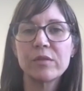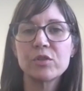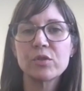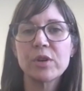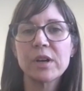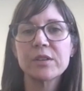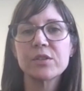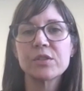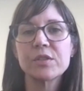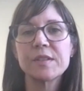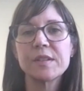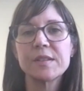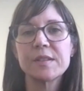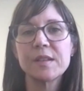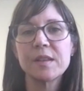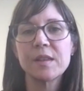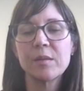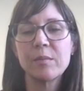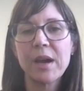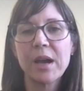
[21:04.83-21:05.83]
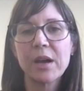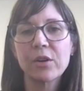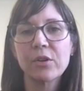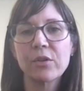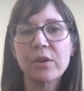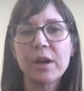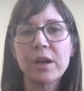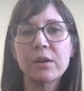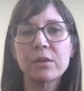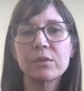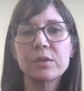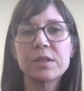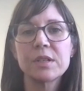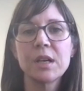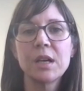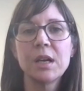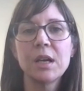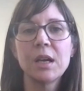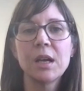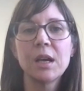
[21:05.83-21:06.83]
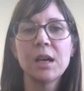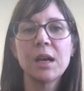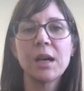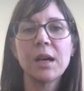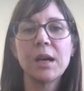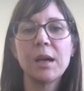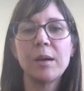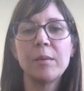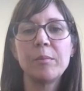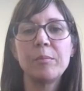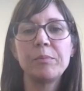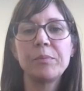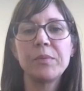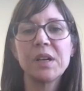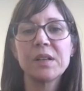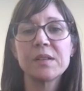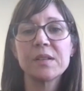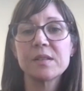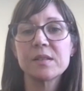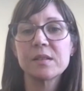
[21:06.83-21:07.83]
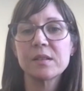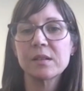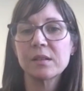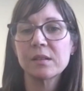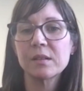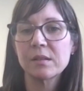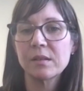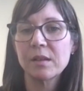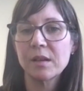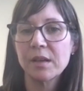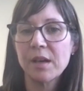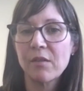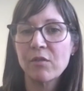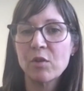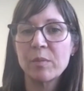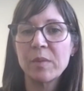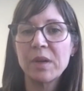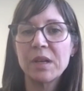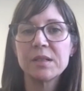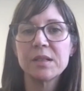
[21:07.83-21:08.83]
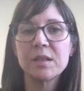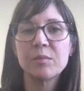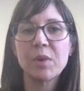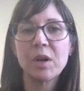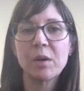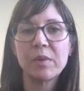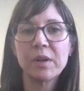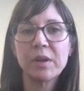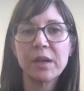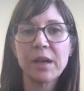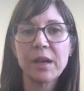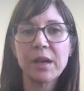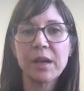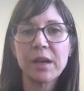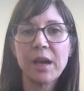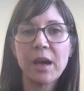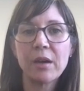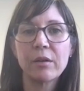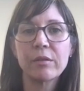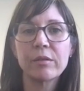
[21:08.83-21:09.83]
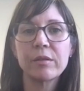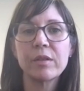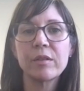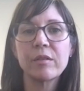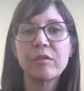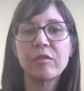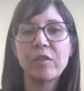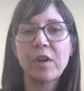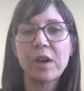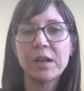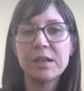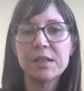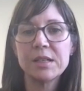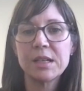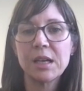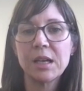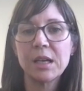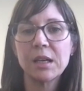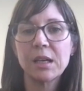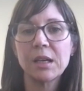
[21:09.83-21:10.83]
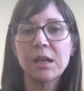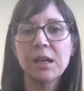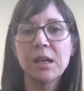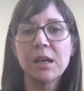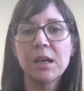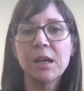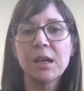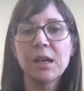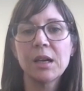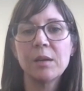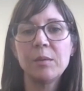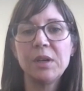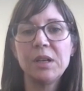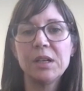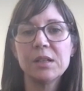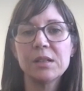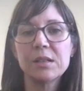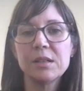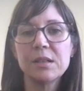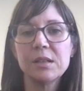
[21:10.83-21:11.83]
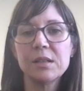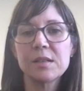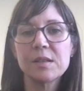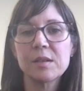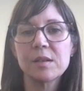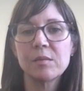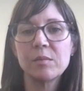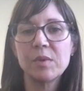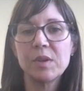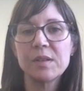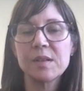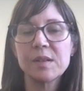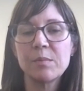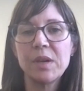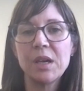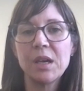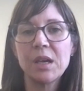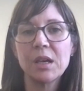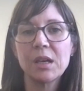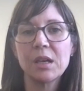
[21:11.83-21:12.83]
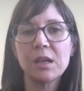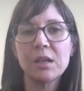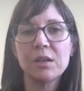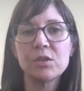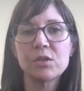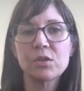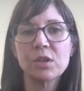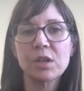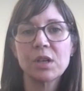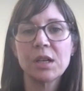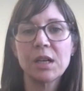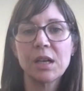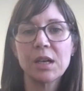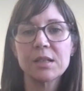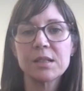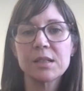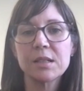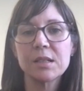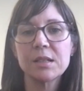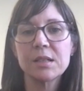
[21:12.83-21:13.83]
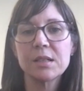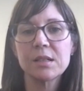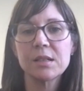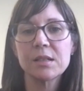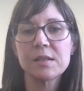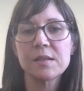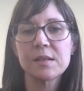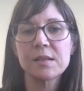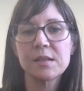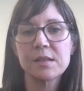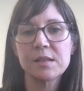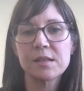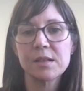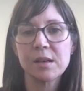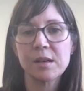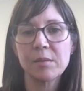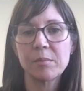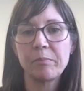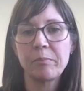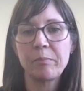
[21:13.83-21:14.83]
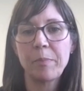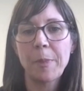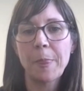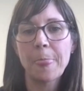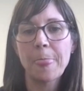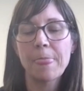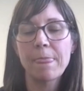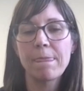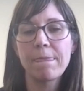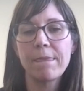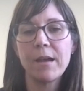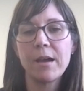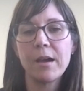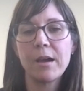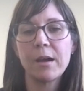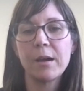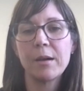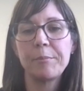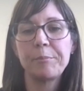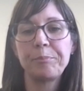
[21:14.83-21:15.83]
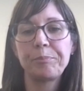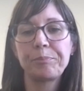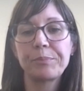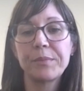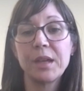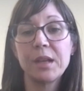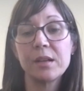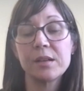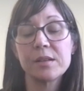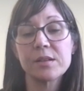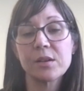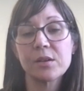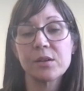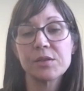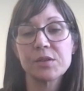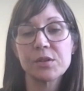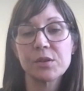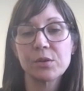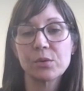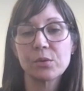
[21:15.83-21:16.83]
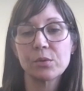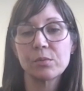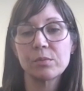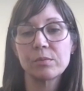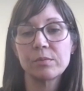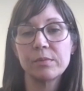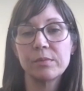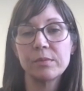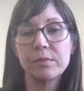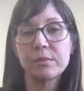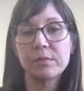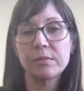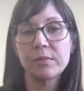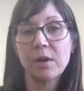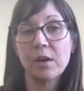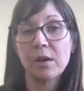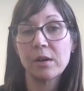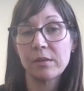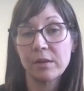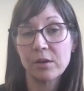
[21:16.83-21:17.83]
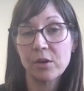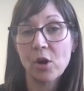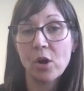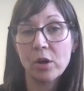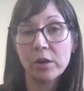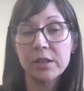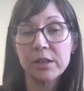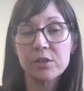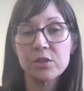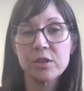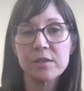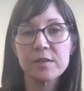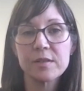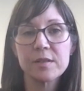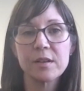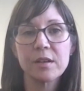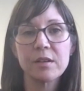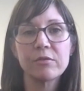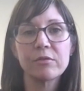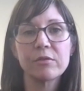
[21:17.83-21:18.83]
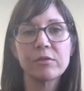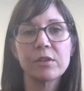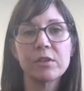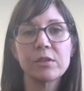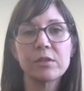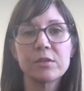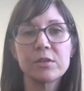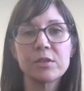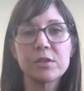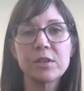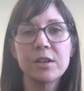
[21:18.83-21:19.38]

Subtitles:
directors that's in the background. It's the government and public health and the funding. I mean, it's a big interconnected system. And it's also the college, as I've learned